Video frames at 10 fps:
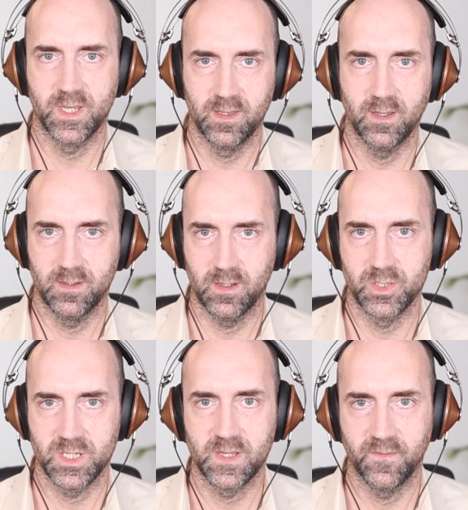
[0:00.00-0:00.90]
that
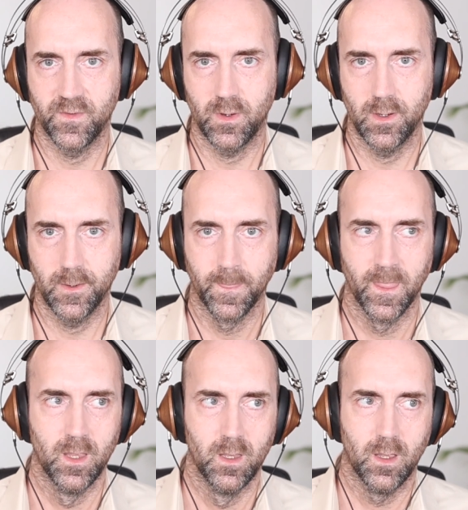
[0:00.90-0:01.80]
digestive fire.
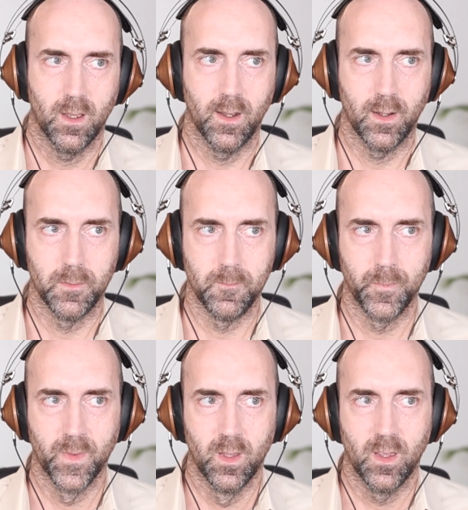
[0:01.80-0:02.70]

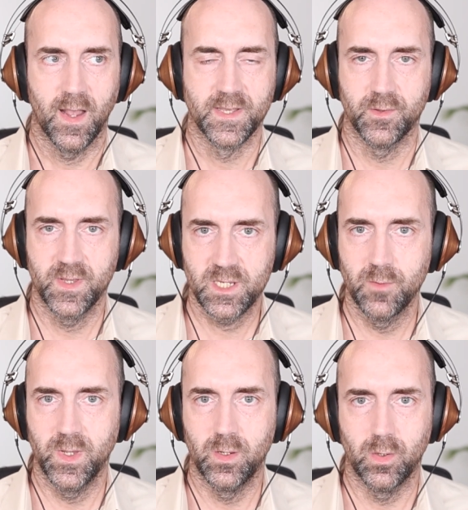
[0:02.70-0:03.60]
And so this
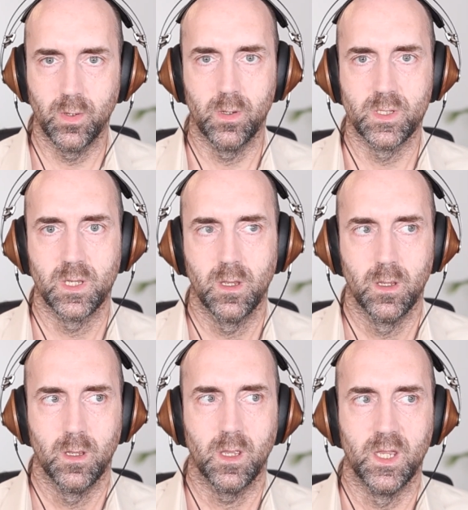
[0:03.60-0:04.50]
could be good
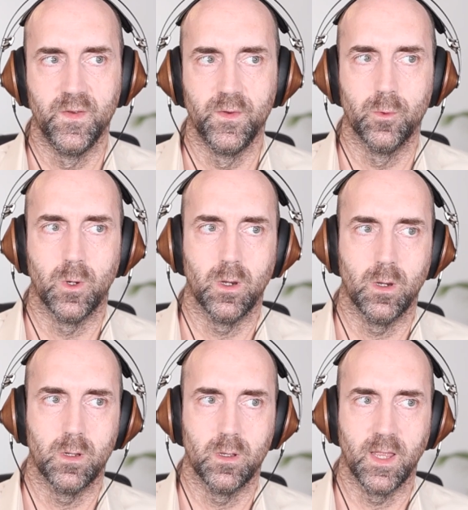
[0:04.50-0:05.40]
if
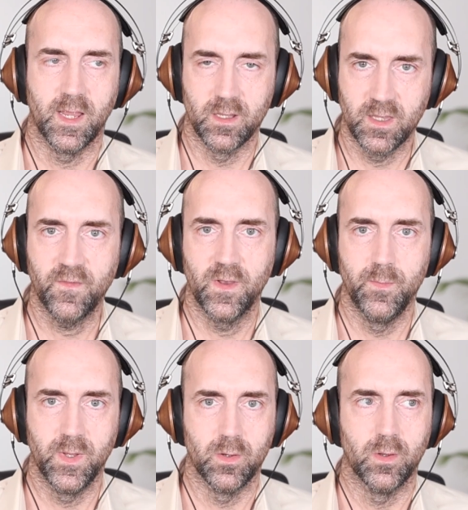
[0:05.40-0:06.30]
it could definitely
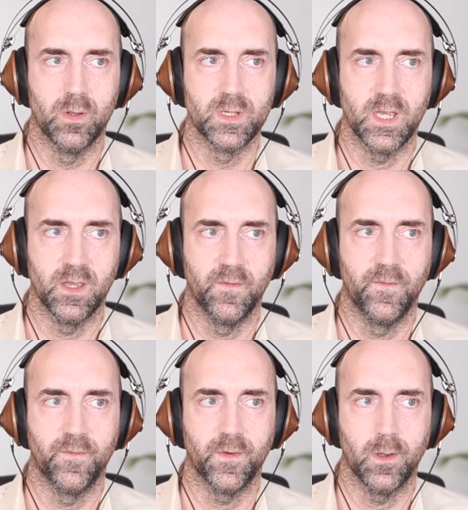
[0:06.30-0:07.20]
be good
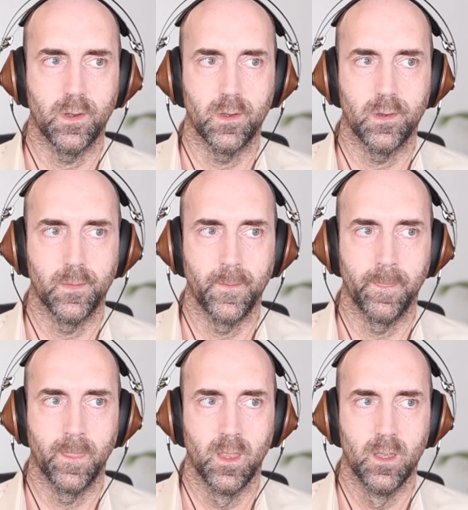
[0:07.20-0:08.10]
if
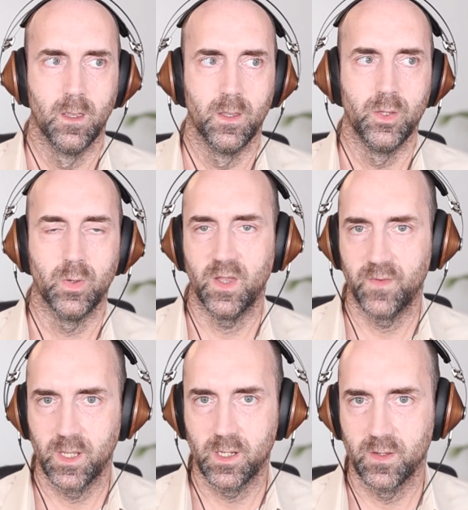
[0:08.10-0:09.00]
you have
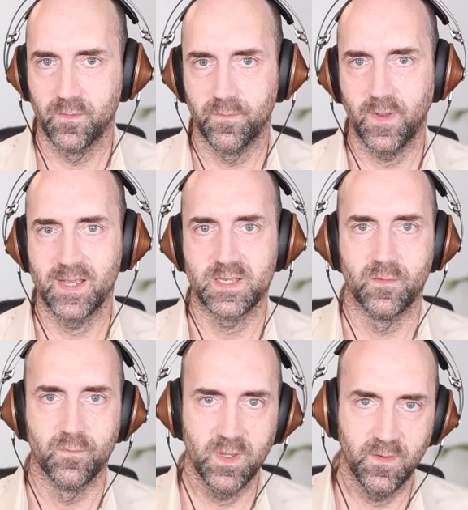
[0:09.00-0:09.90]
any kind of acid
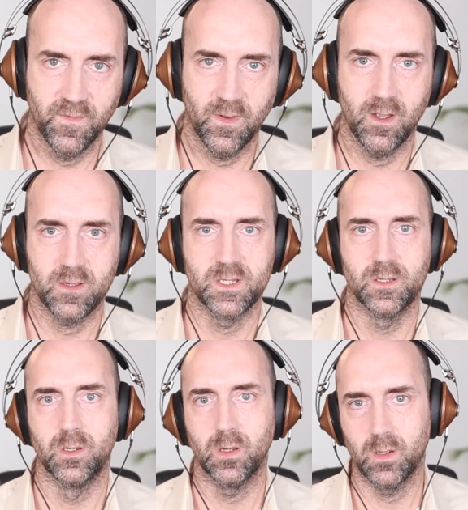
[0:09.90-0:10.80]
reflux,
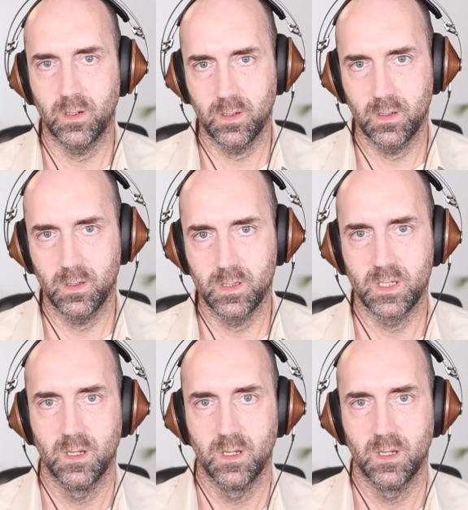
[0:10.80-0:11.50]
GERD,